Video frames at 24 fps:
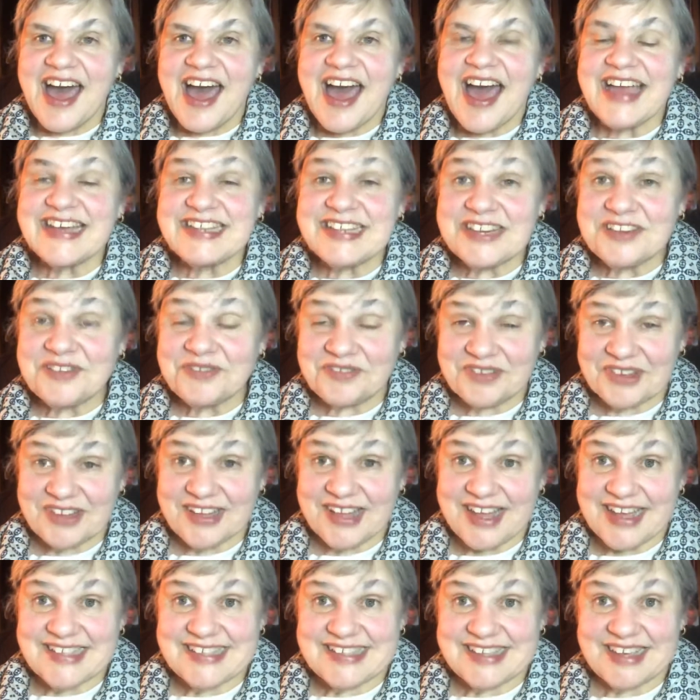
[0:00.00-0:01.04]
didn't
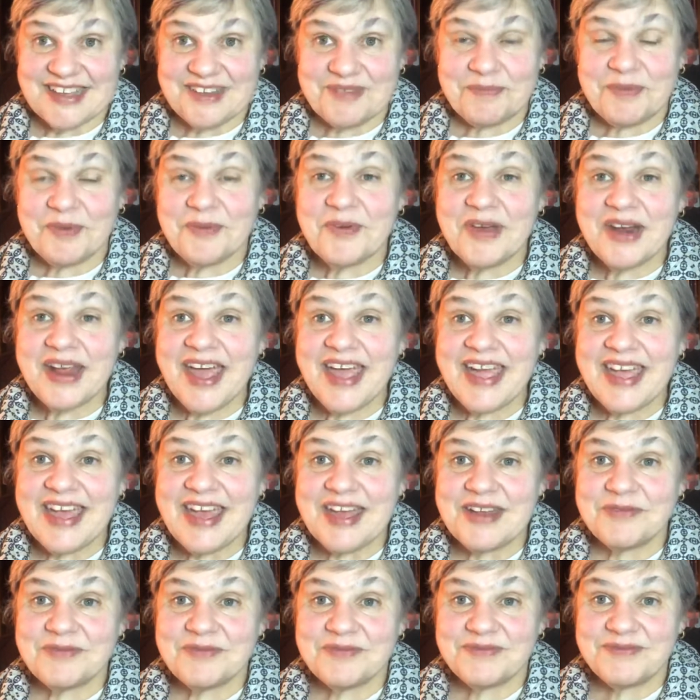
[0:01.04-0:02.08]
realize it, but what I
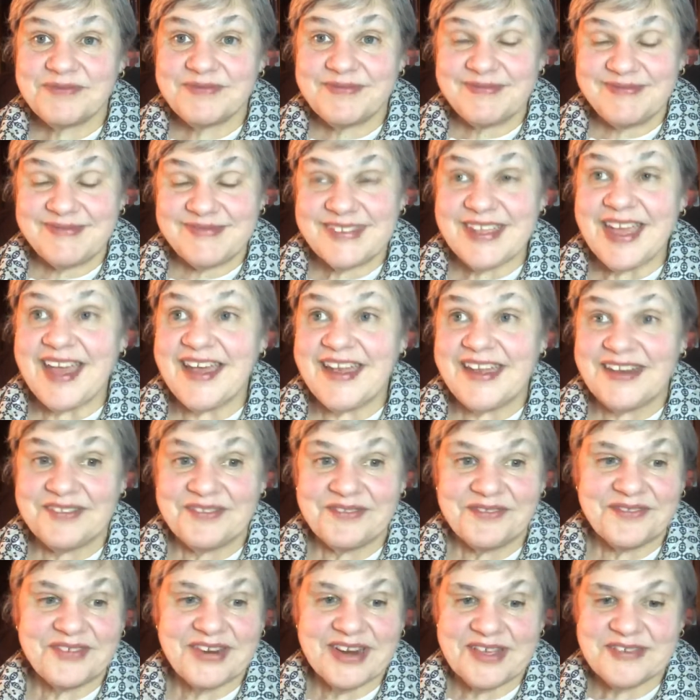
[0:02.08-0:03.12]
had done
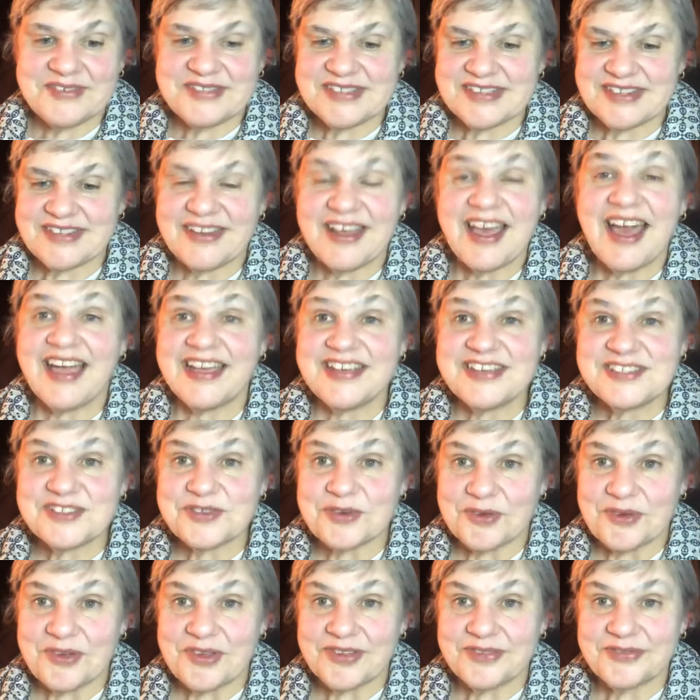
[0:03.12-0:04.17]
when I was in high
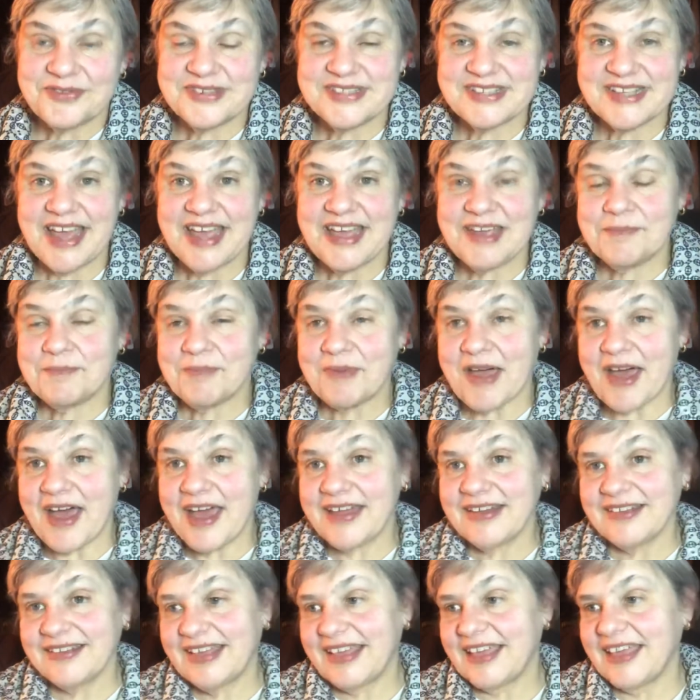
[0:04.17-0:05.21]
school was I had bought
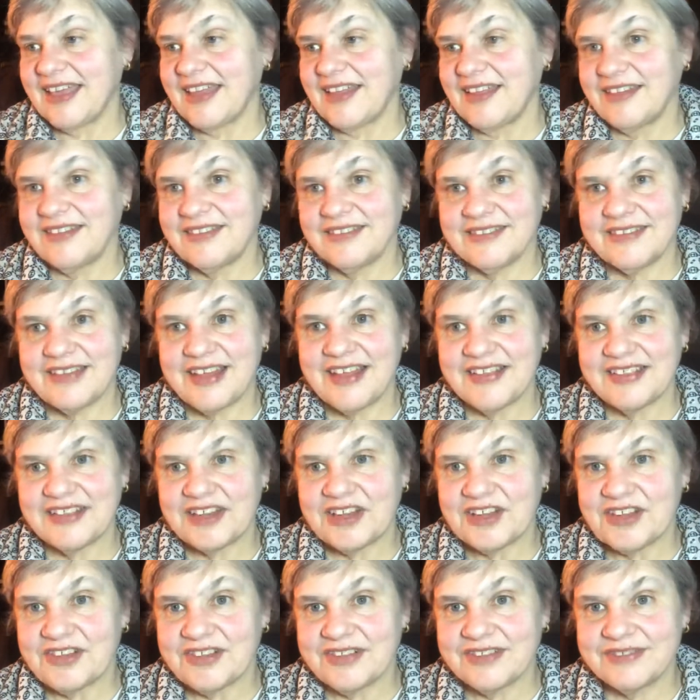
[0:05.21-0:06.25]
like a
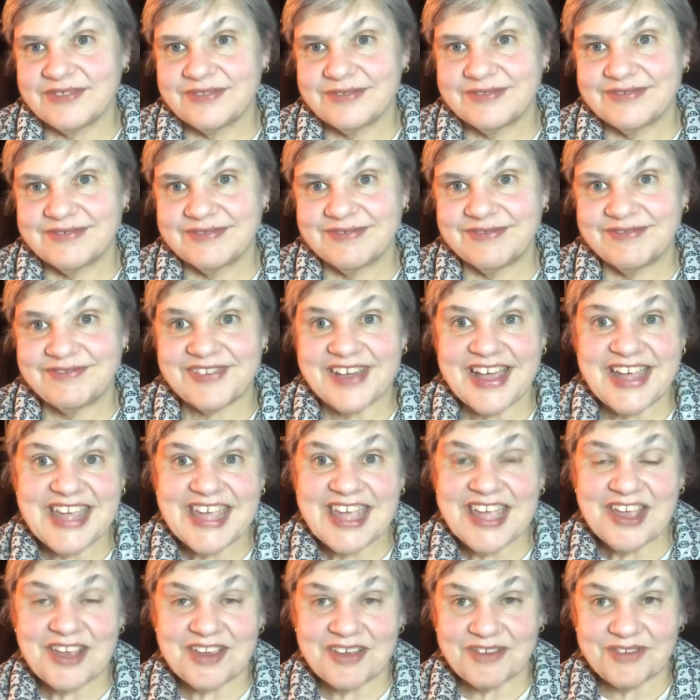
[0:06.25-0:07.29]
little
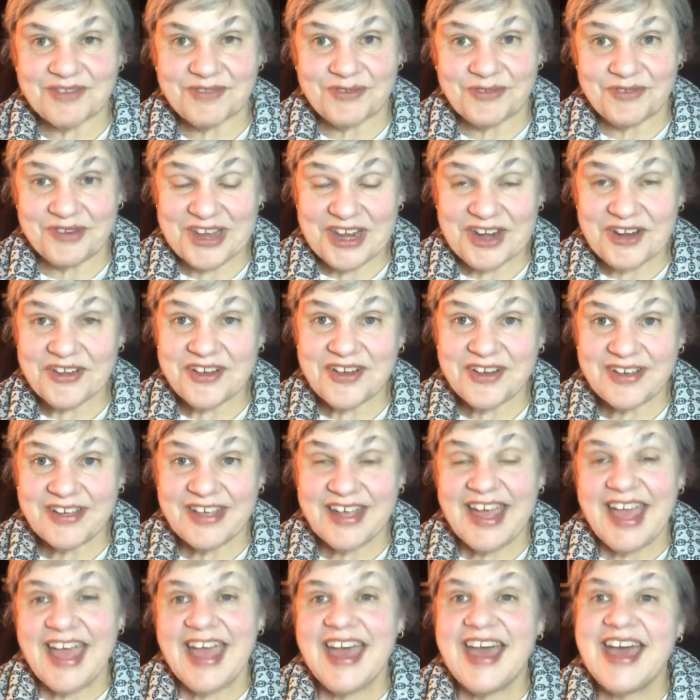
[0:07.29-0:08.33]
Viking reader.
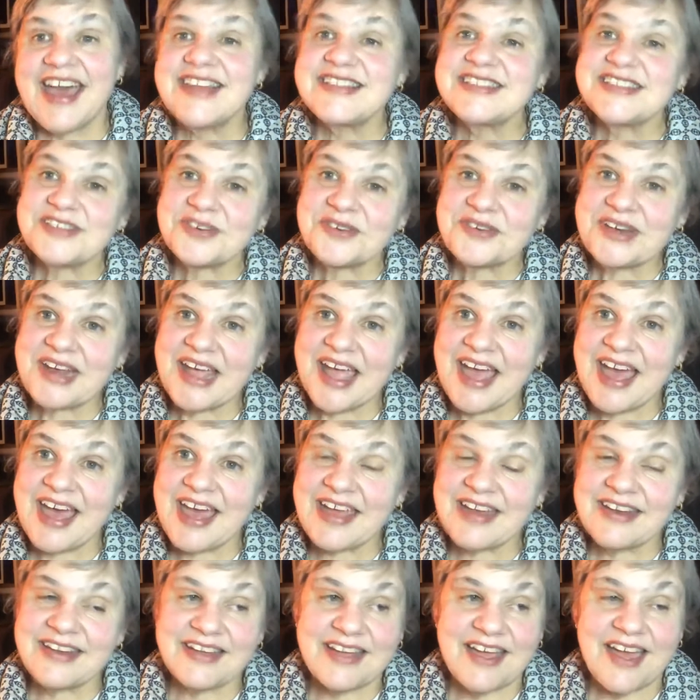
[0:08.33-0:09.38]
And so it
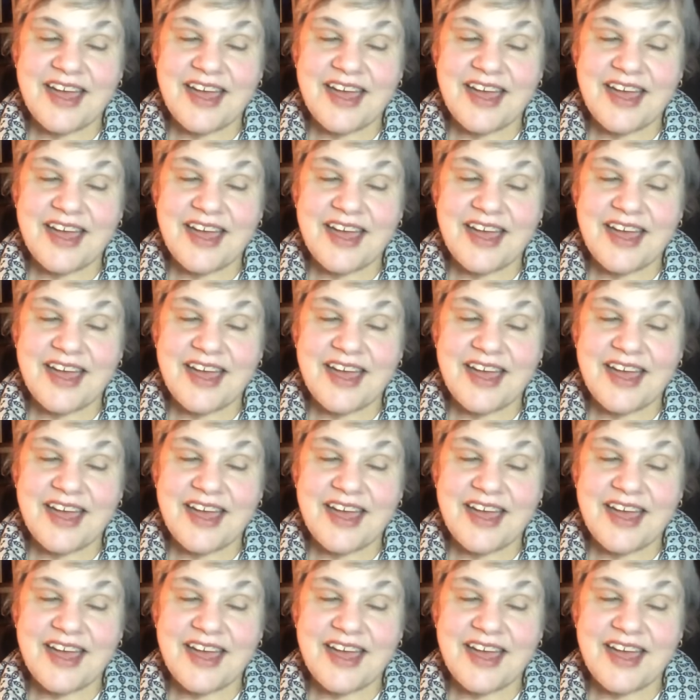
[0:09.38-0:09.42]
had